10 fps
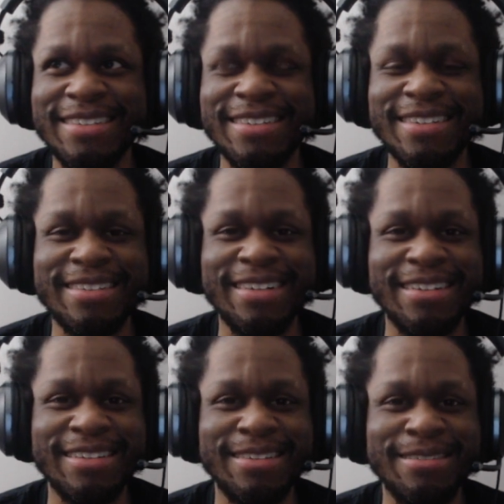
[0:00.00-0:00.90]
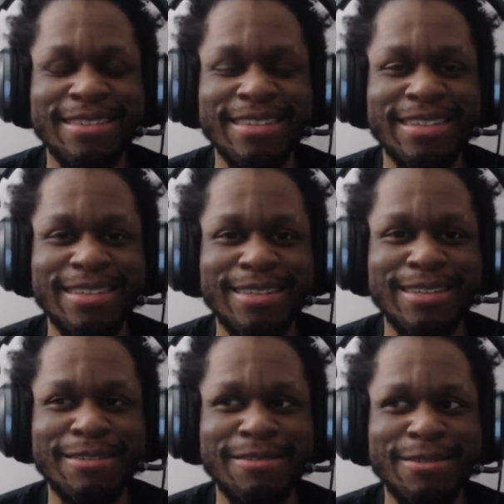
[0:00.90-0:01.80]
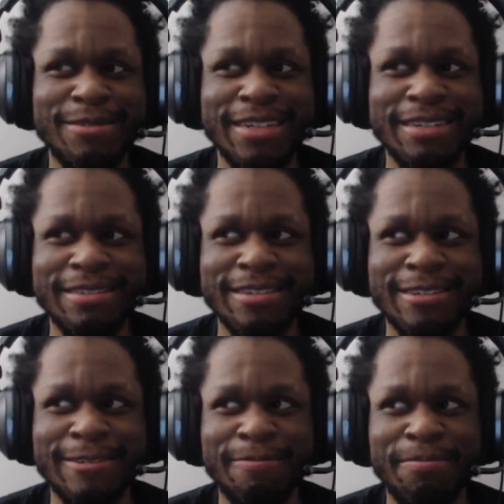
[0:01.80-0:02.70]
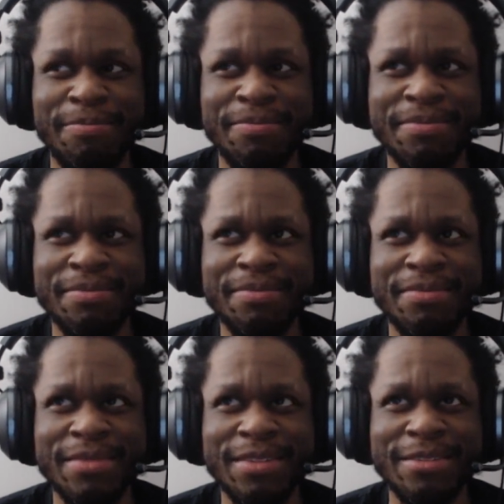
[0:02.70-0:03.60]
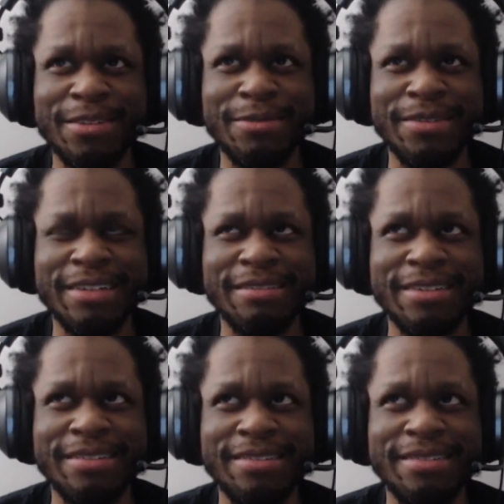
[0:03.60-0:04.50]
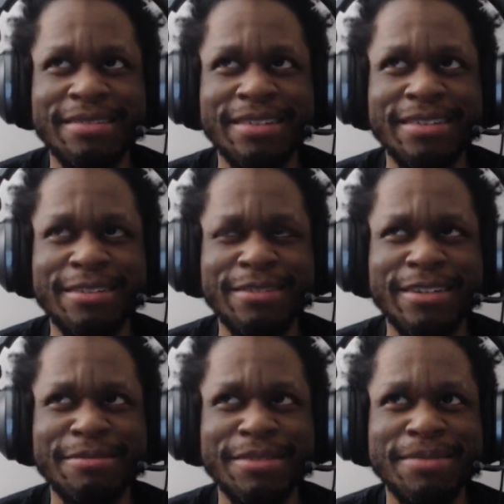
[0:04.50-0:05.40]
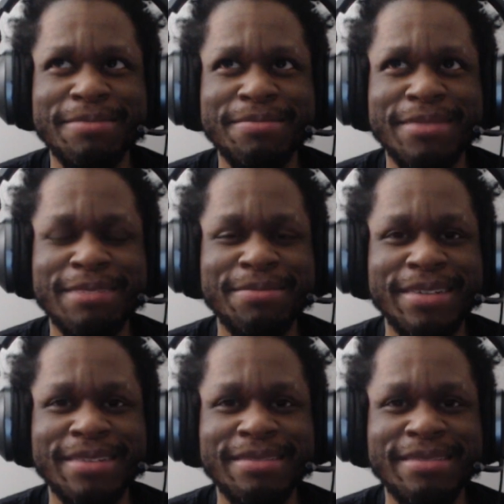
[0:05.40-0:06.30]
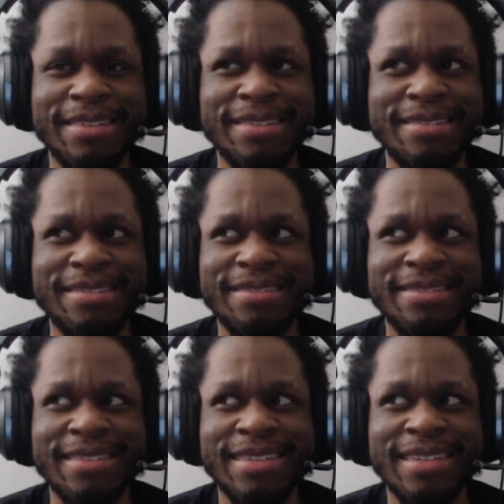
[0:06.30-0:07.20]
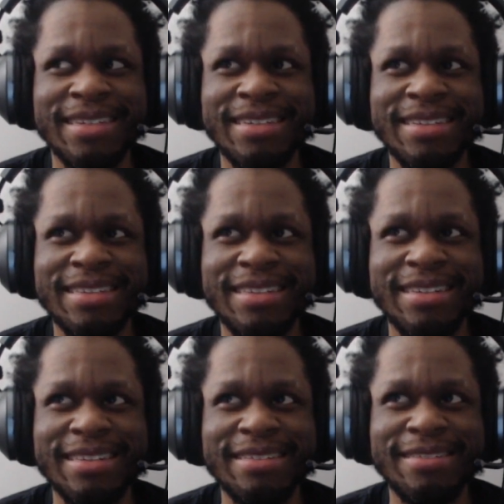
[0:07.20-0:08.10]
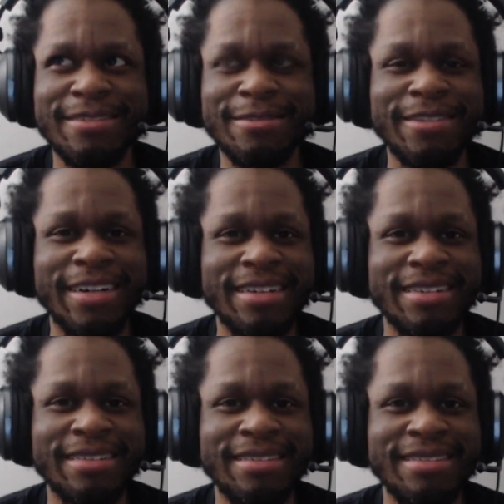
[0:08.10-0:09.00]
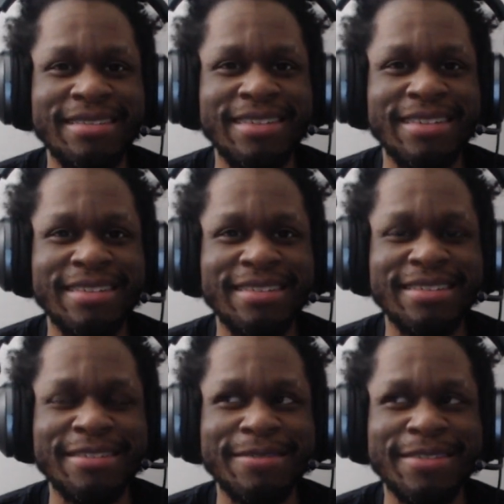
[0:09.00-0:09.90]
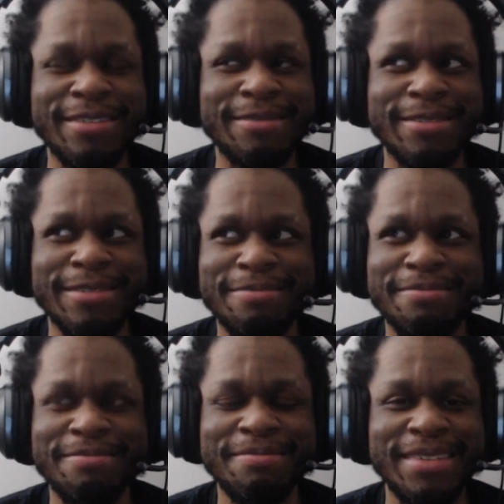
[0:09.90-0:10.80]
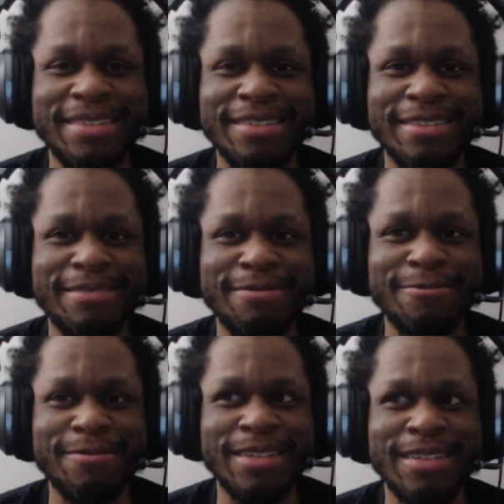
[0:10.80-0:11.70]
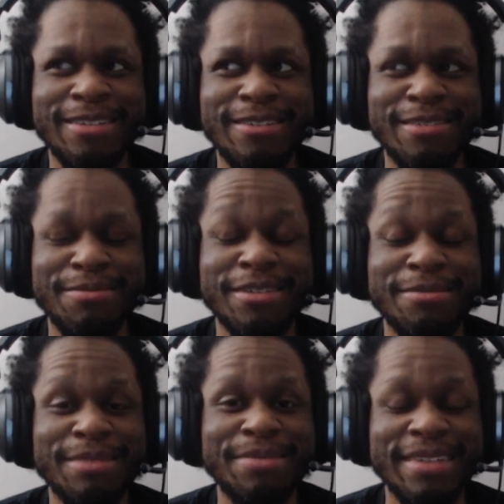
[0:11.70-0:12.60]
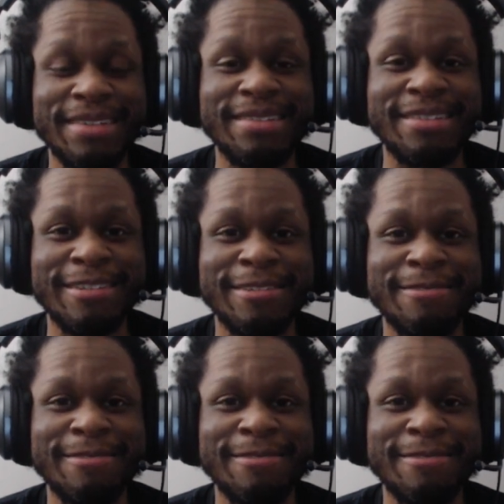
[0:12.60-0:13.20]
a solid 12 to 20 hour, or 20 hour at least. Yeah, 20 hour minimum campaign, and it's just there's no drag, and it doesn't overstay its welcome, and it's just superbly paced.